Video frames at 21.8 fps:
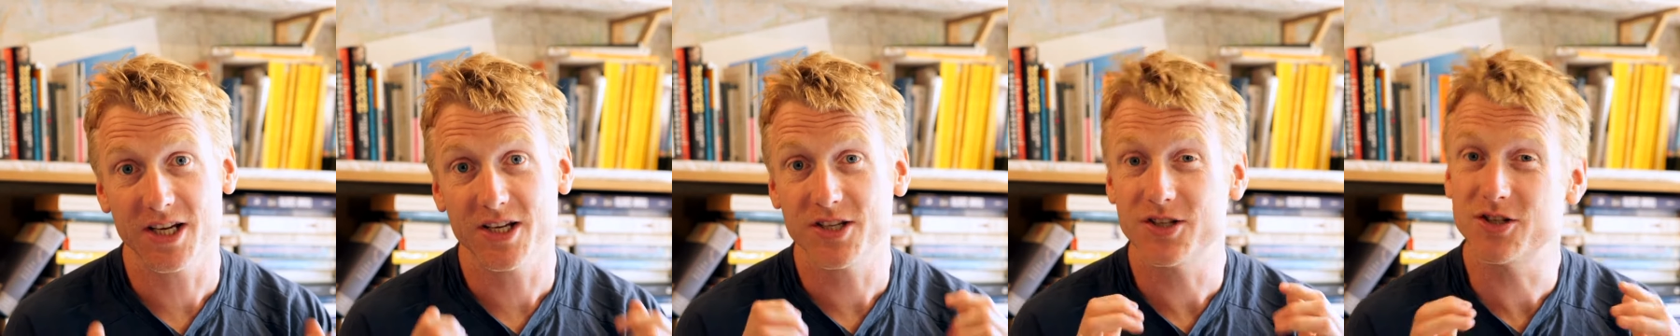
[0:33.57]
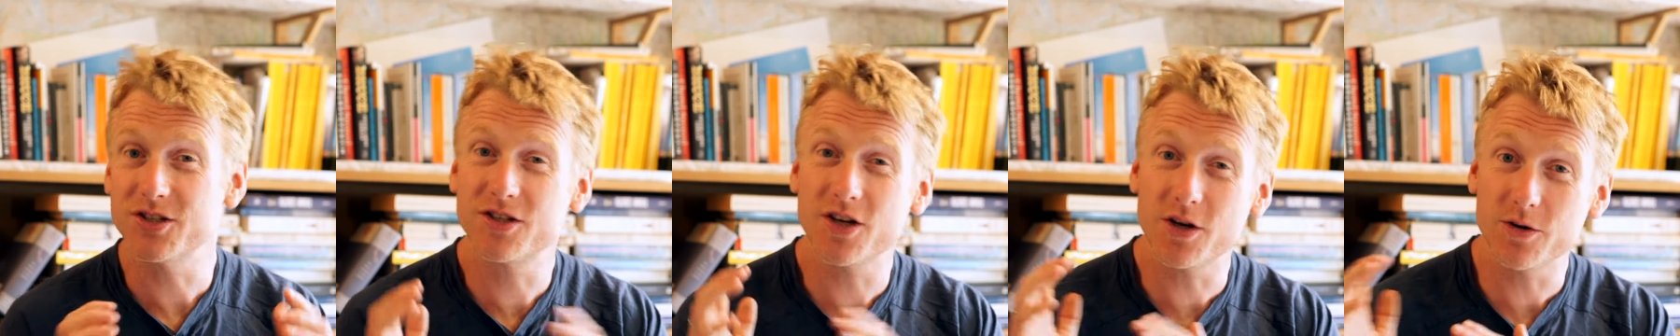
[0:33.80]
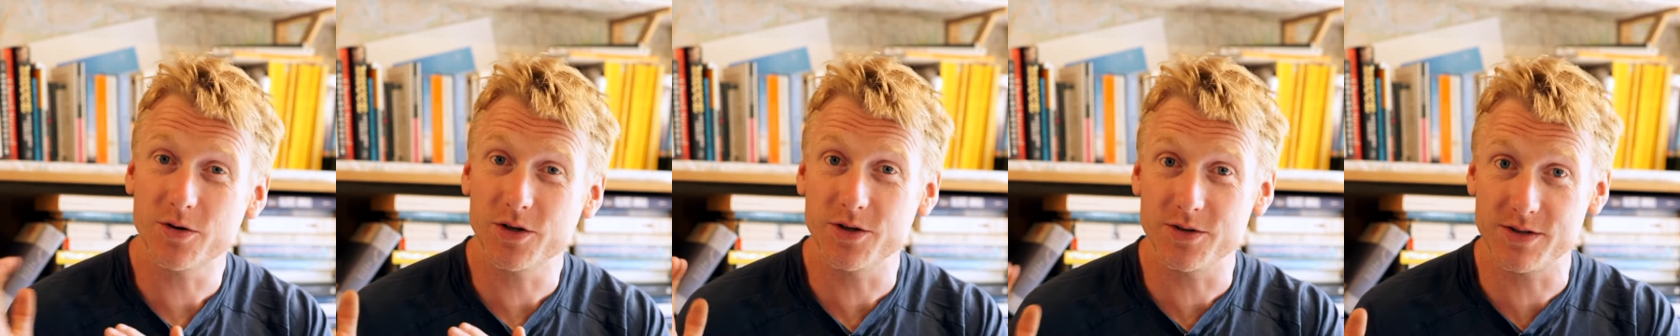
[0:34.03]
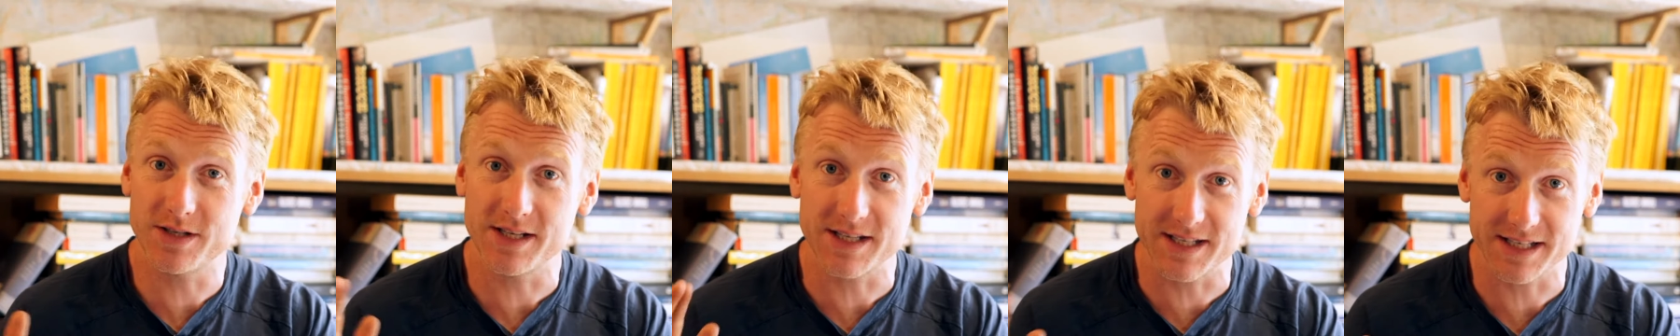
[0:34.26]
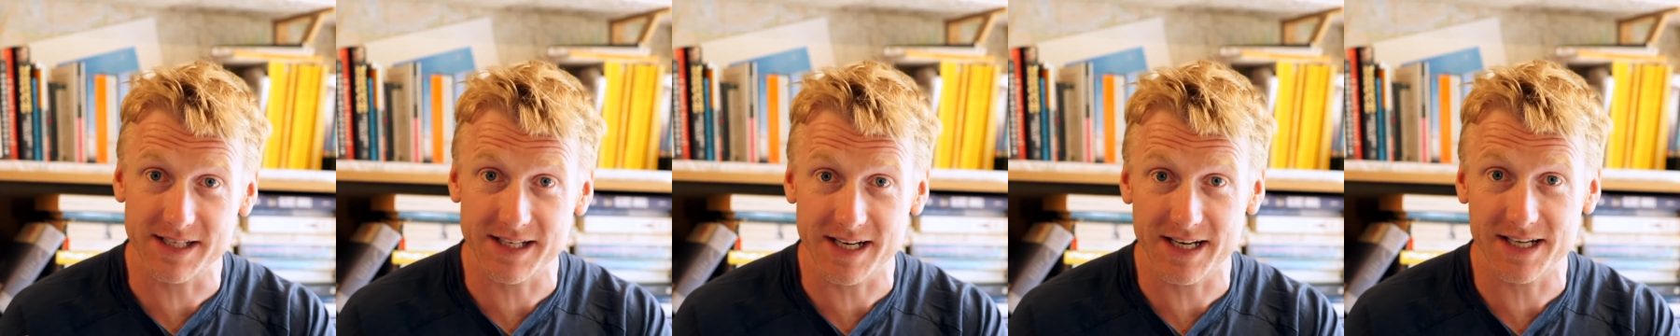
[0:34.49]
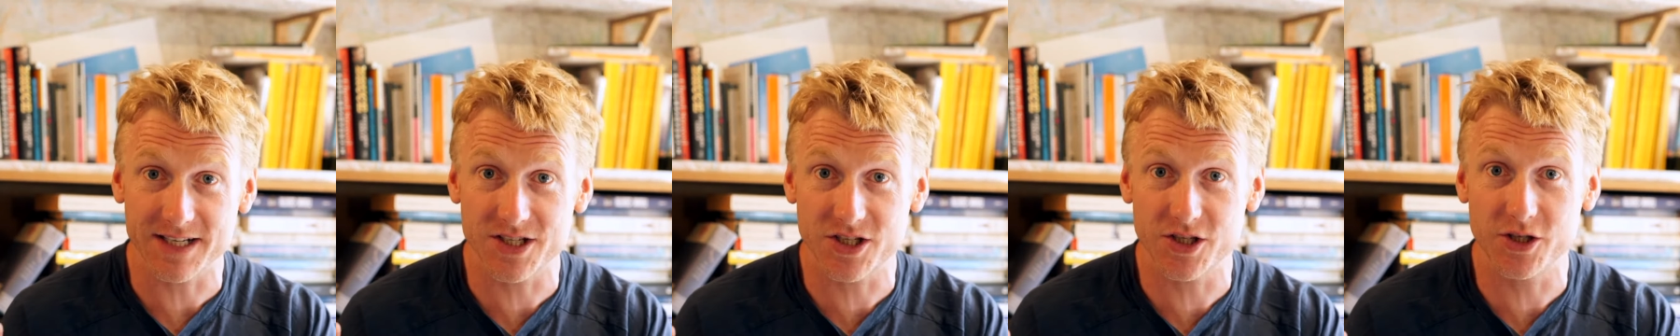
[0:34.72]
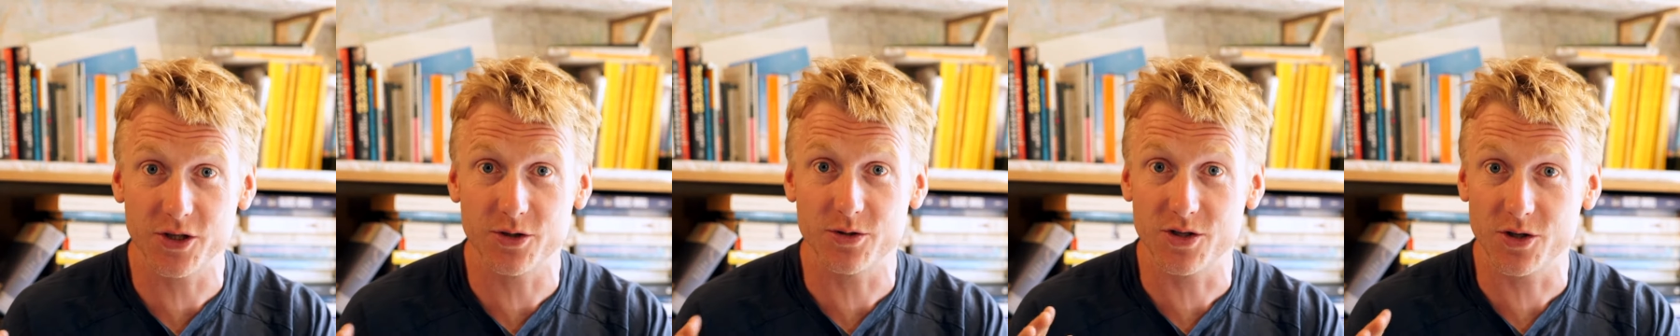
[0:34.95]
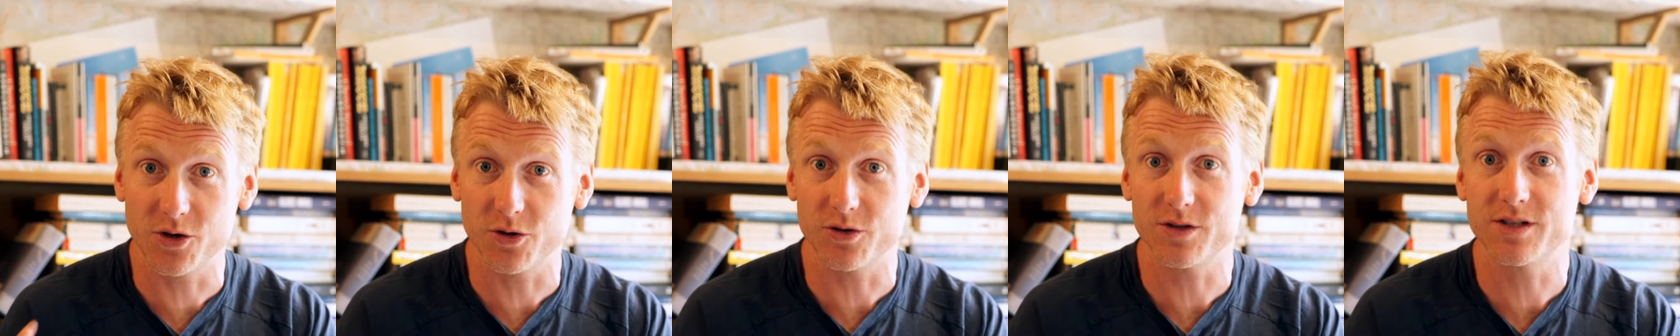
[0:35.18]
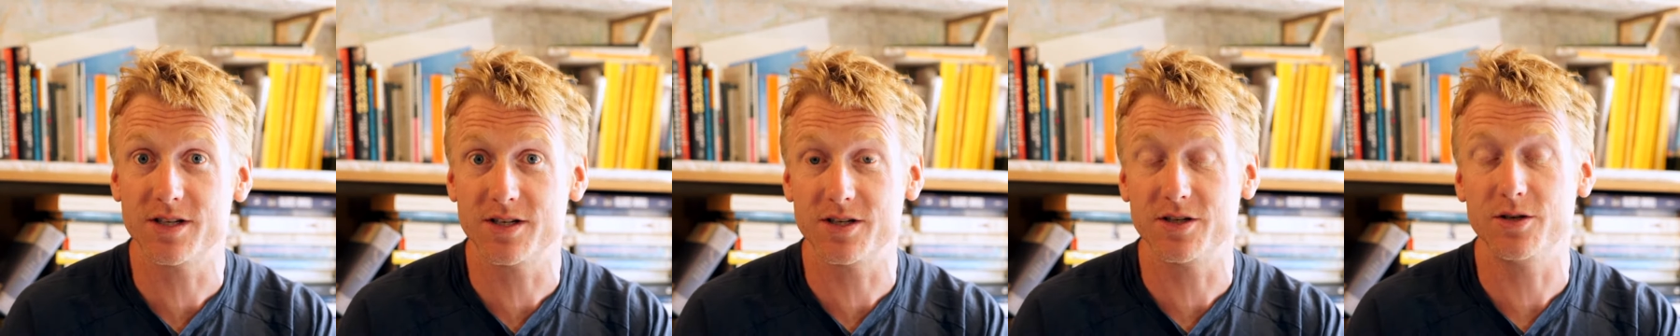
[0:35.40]
Just don't use this as an excuse not
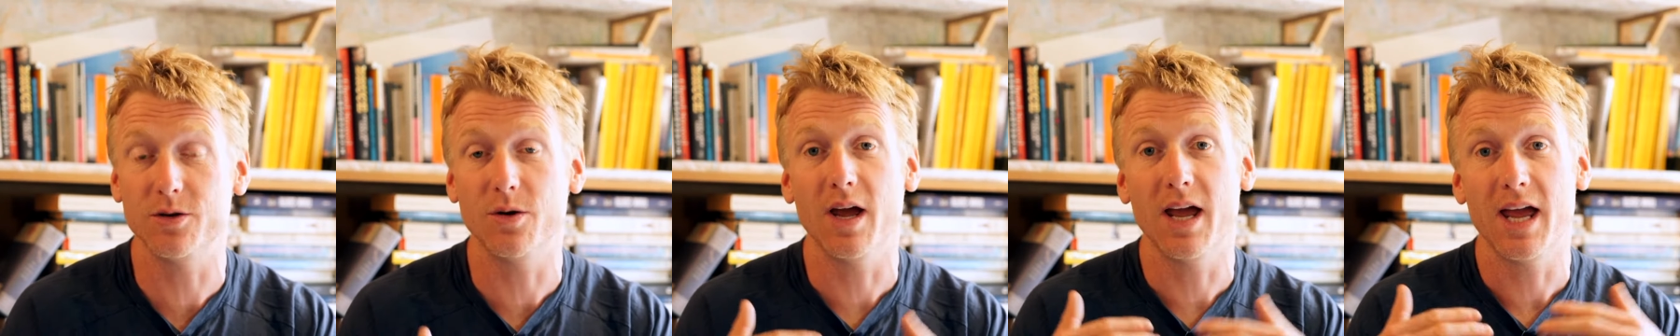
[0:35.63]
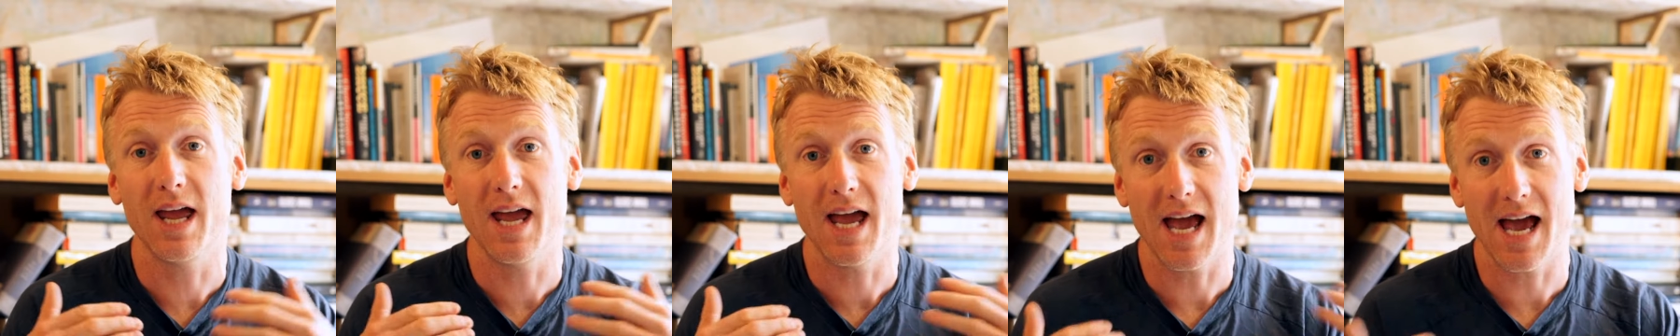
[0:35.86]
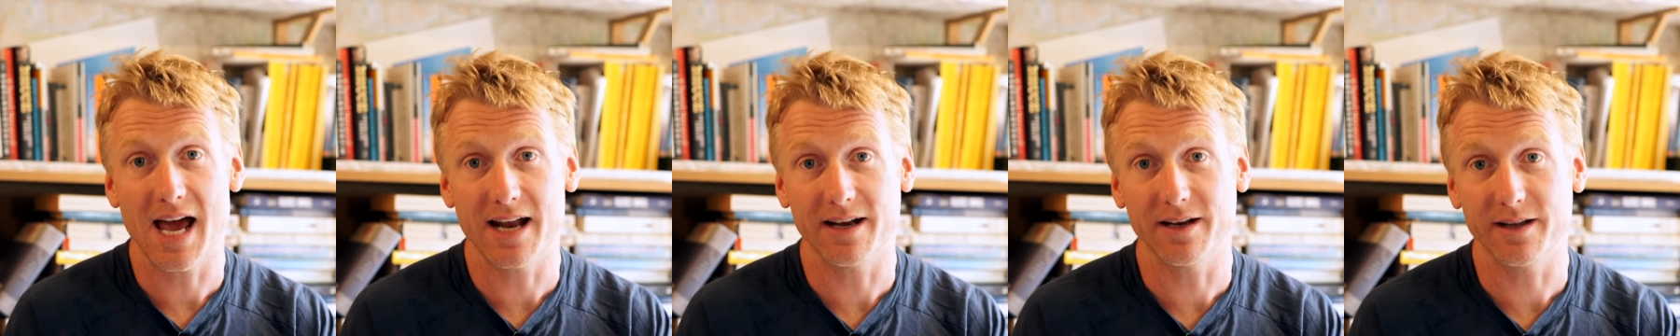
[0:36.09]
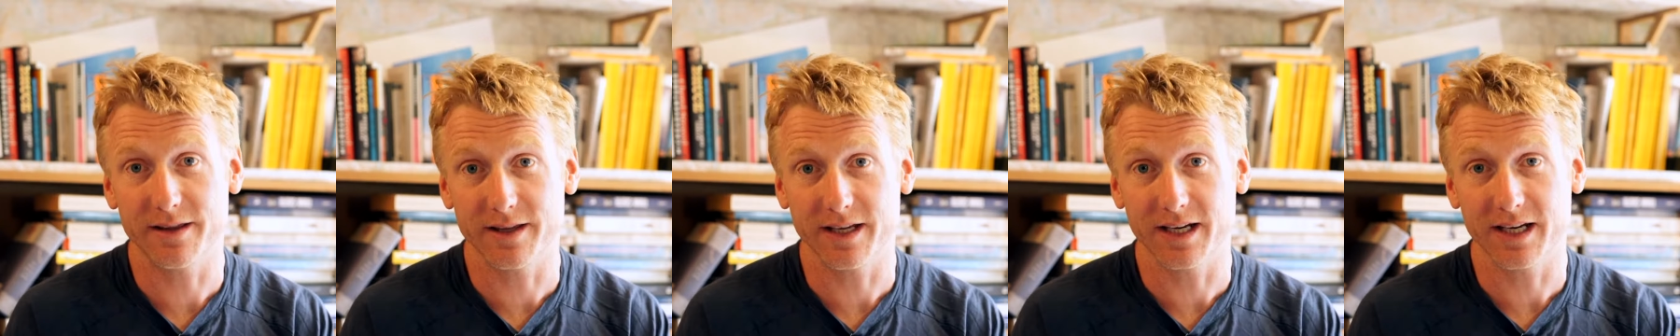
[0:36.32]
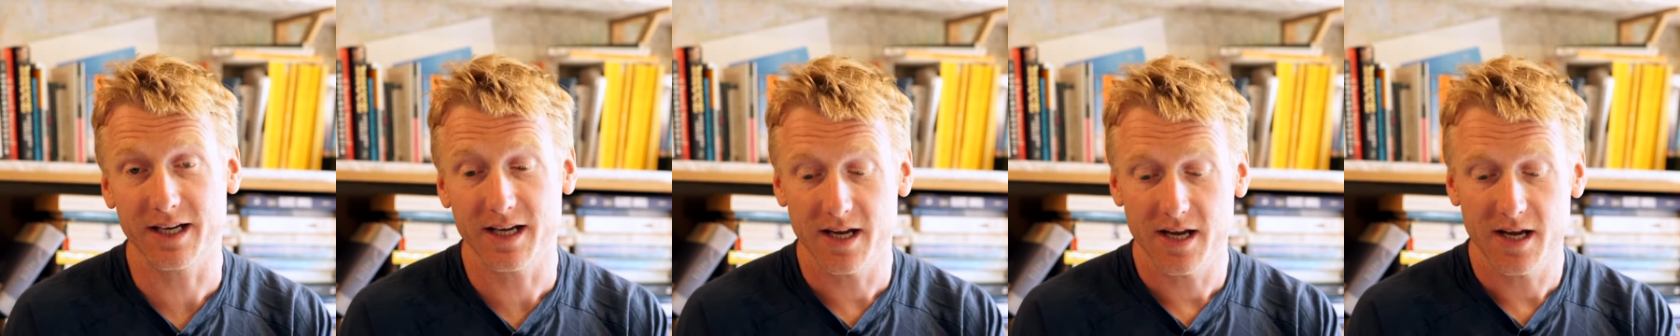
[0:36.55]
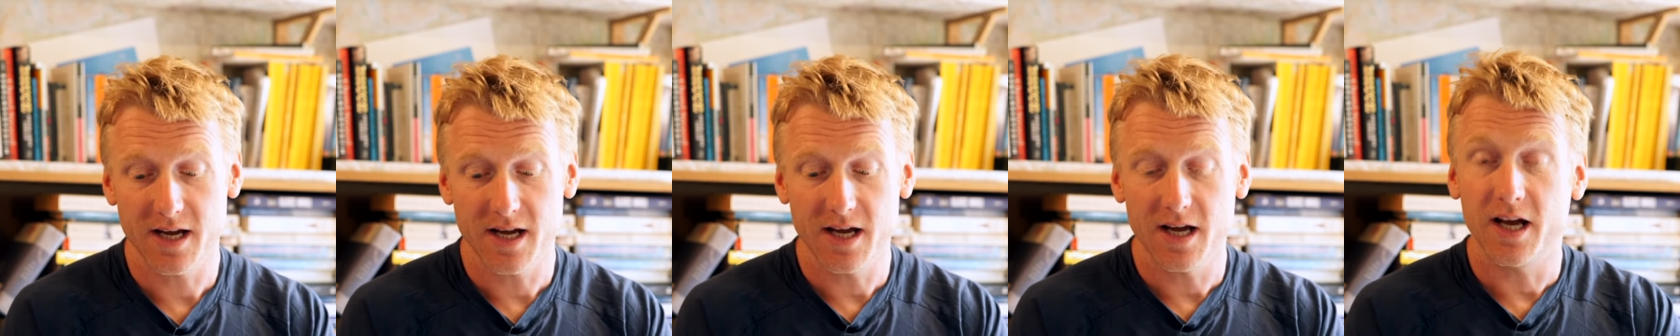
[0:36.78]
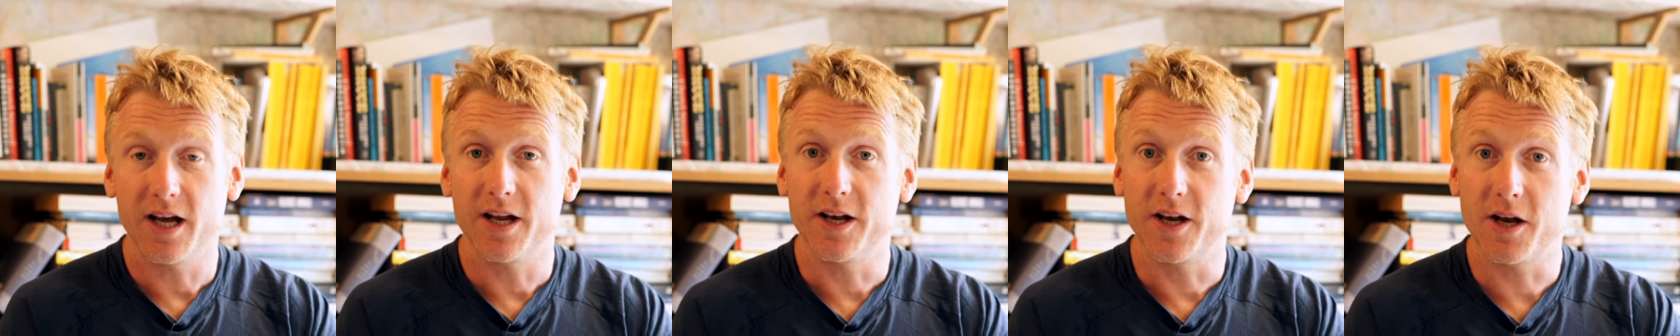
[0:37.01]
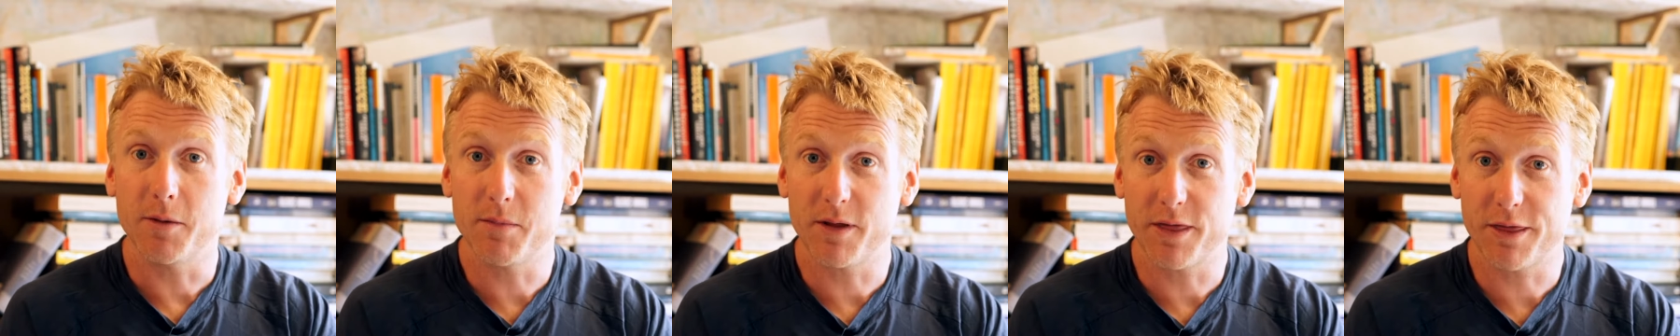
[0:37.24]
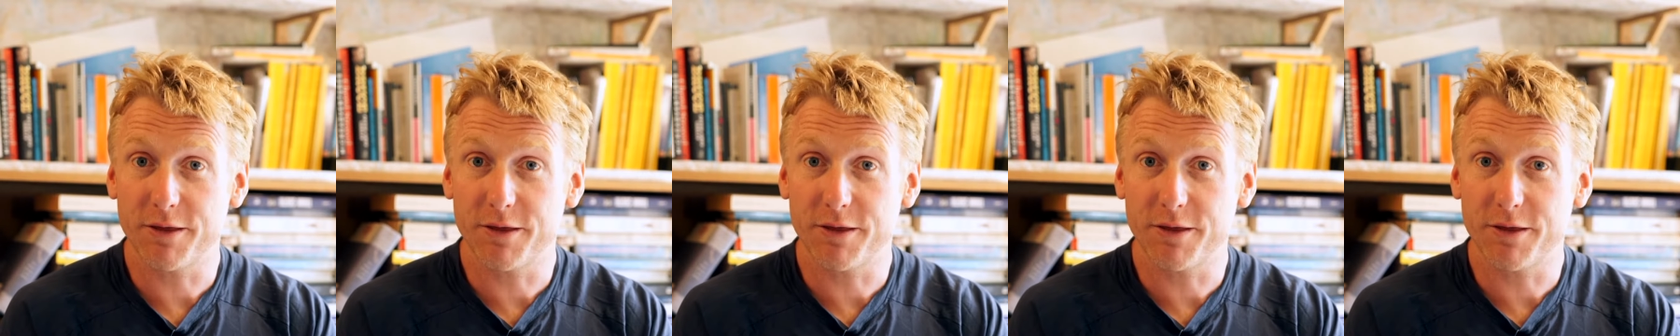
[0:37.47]
to do anything. Number